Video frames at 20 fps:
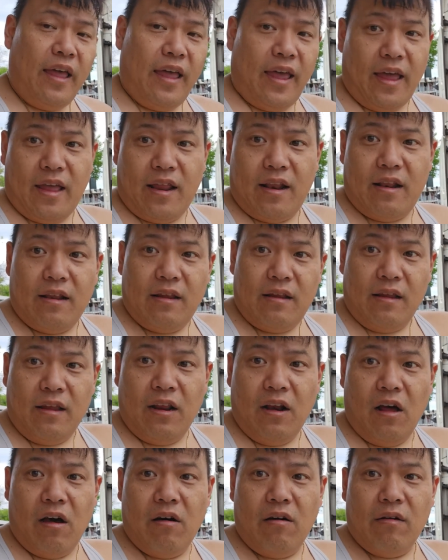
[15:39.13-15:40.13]
and
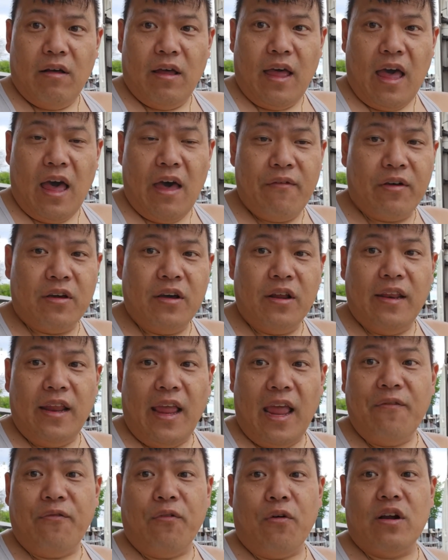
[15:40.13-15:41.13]
you know have a good
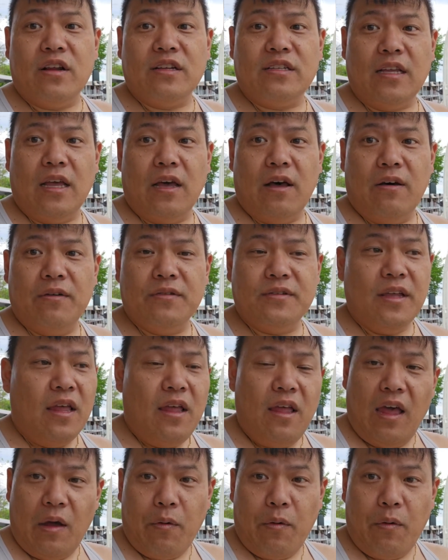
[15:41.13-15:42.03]
name for ourselves